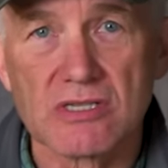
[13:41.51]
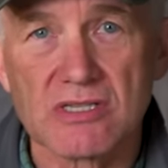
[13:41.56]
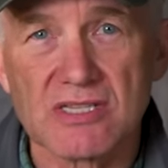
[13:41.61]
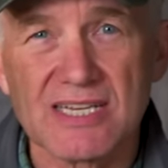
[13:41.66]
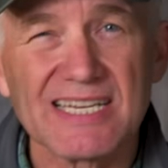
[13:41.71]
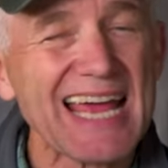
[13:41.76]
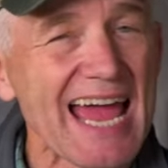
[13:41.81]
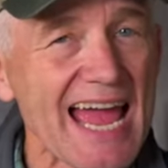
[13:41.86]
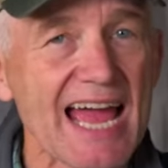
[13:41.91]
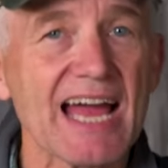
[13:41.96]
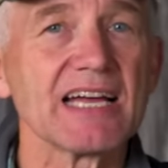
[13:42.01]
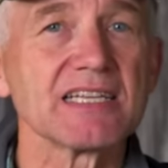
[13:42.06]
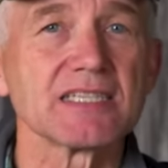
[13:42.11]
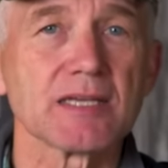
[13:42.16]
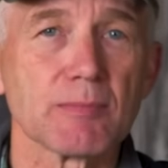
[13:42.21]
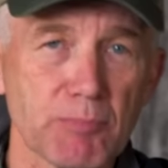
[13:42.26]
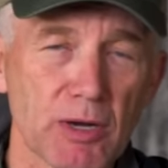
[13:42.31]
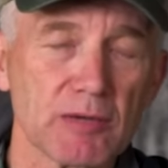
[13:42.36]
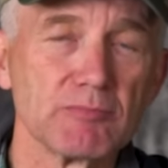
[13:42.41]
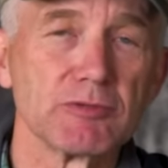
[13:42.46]
that has
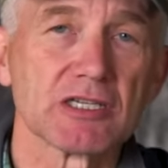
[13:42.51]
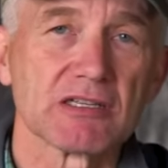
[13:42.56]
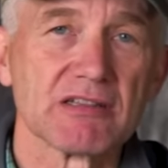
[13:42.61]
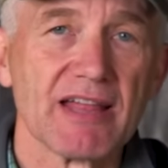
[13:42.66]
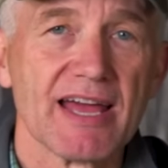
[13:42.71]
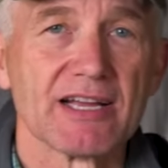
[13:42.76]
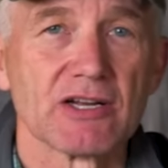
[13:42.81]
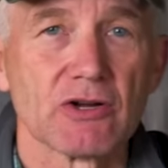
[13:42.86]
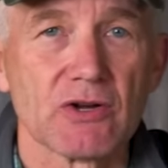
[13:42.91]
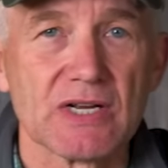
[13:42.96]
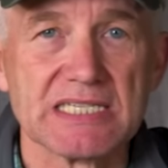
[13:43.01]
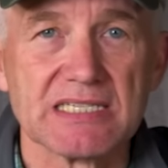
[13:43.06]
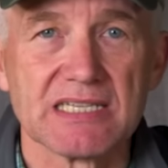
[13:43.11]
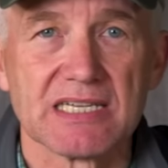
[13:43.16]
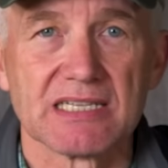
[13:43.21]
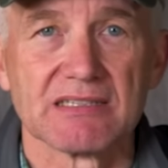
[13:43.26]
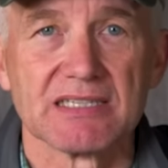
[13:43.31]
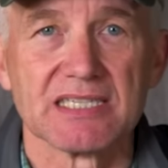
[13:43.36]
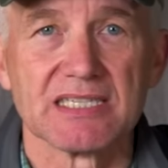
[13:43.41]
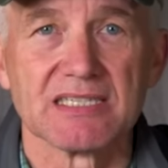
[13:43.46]
a public land
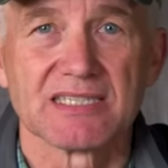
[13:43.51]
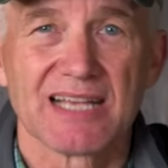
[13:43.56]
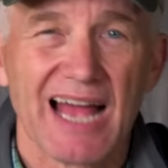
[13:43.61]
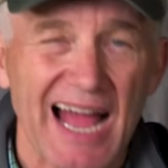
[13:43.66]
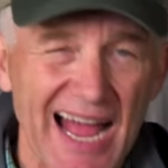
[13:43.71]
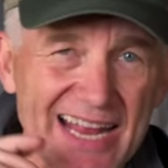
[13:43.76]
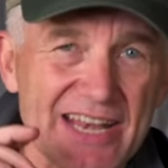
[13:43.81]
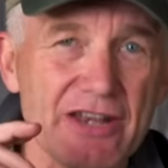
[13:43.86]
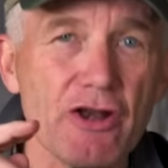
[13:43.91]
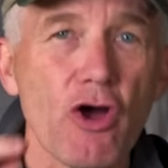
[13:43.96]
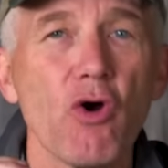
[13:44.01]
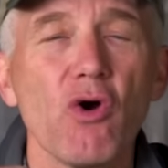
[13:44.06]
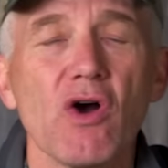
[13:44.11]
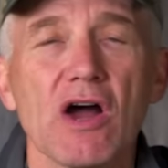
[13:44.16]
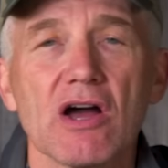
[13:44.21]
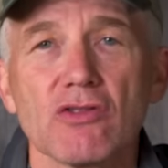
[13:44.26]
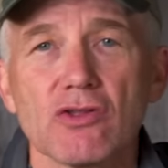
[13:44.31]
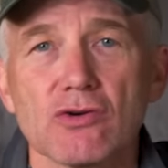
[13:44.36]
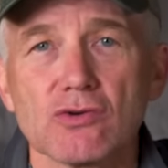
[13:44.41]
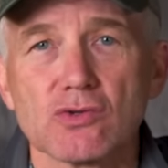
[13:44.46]
grazing lease. I know
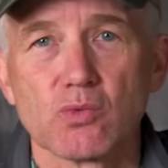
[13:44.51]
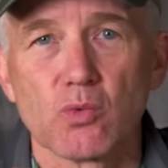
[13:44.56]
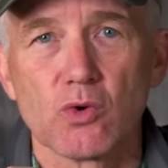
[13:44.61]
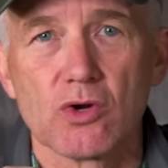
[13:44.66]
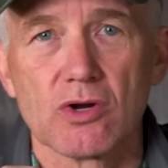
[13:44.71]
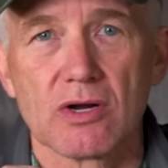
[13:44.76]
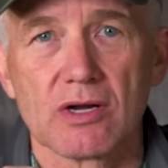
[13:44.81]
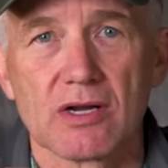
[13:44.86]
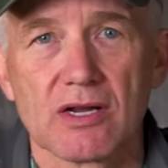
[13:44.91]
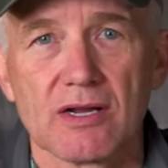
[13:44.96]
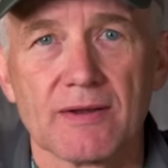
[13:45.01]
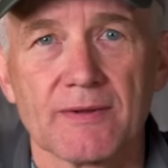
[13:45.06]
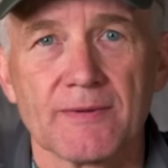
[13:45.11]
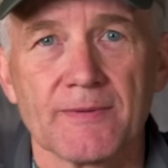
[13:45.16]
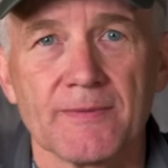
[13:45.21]
how those work.